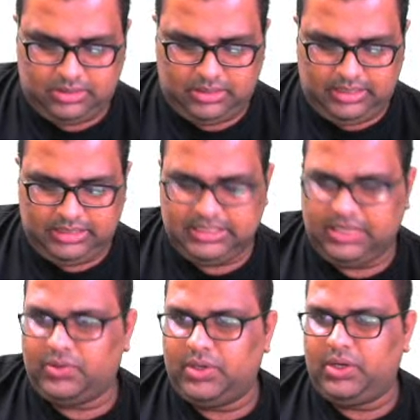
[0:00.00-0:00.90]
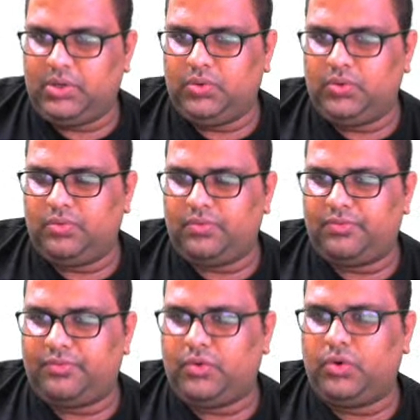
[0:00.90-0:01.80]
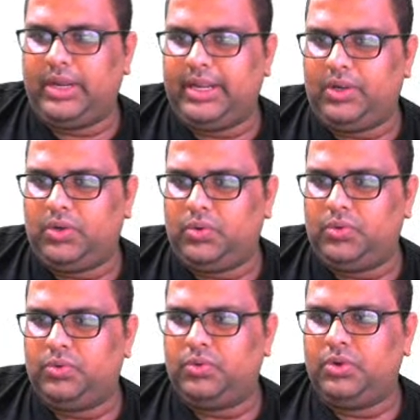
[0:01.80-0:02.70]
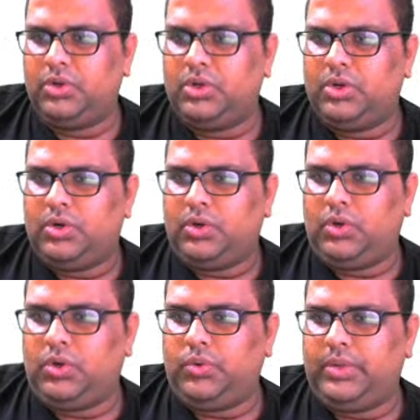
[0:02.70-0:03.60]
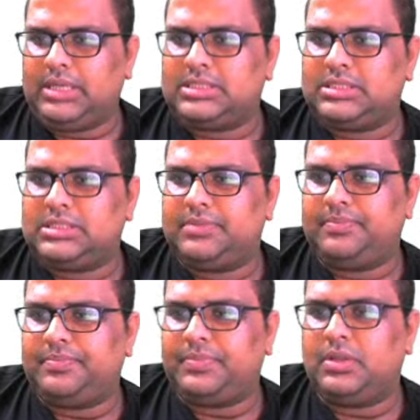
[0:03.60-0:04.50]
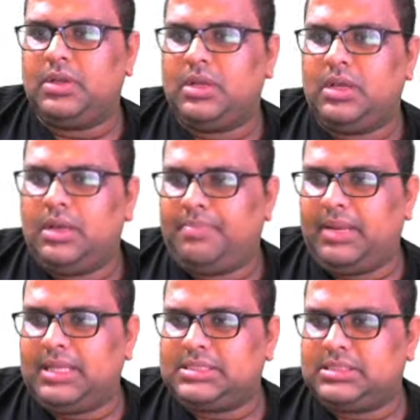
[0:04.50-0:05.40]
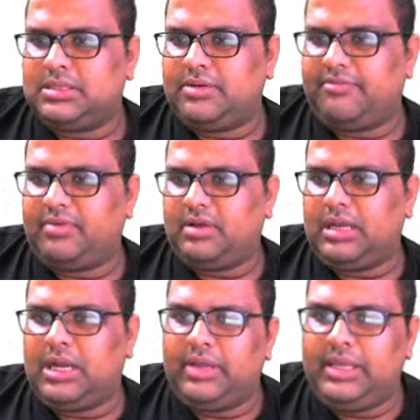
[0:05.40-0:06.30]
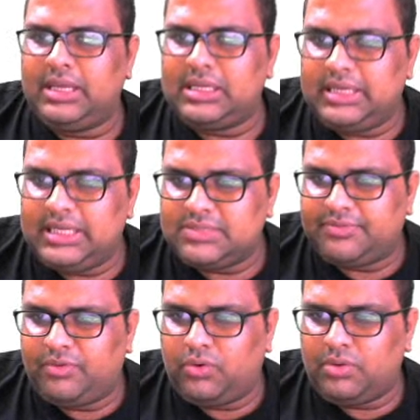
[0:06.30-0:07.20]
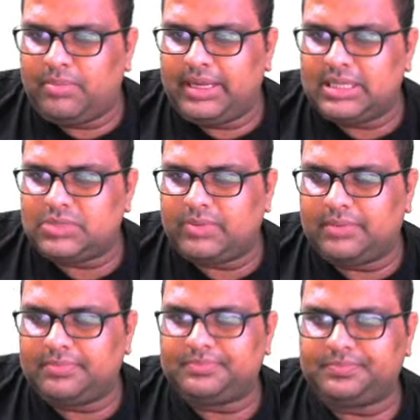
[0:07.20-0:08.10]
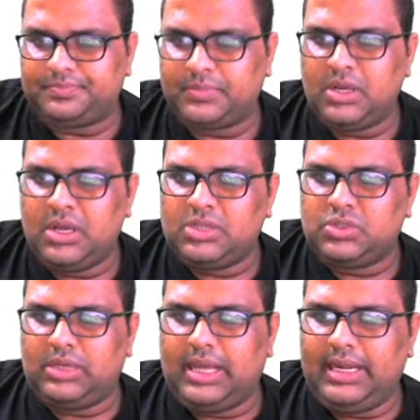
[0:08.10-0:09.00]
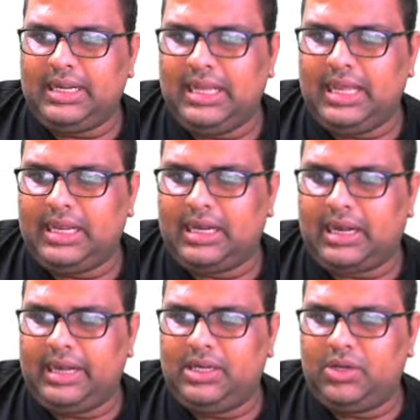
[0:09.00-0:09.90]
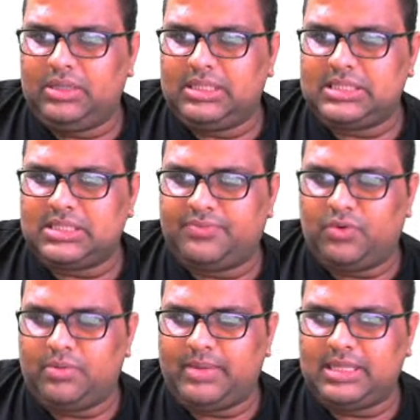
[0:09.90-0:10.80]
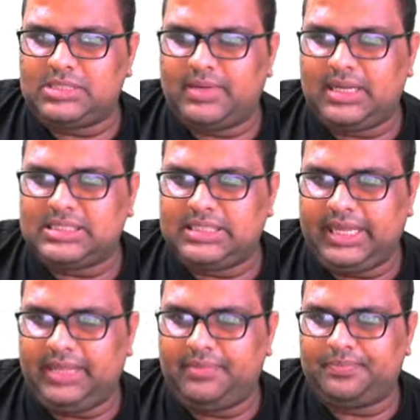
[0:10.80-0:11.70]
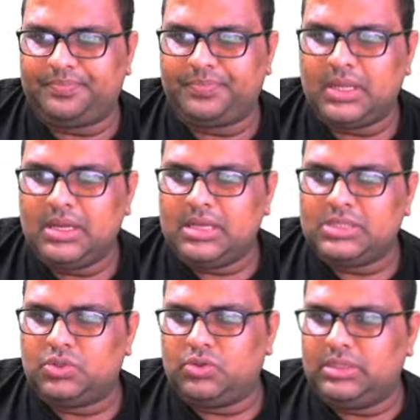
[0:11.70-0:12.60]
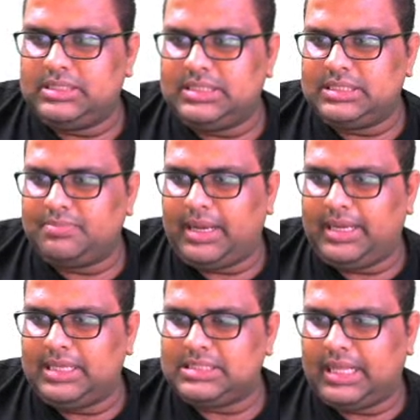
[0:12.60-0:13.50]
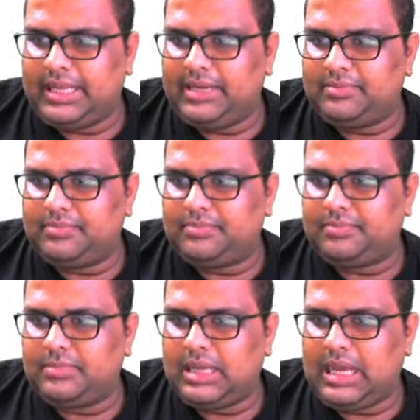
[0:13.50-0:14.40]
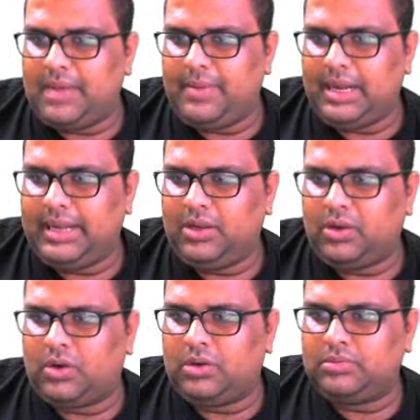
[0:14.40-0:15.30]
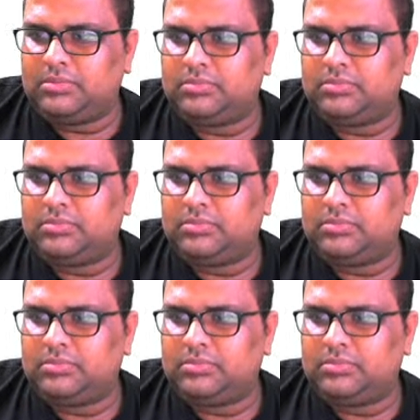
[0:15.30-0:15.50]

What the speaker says: is equal to 4 into 2x plus, now here it is 4 minus 1. So directly I can write down this as 4 minus 1 as 3. So this is minus 9. Am I right or wrong?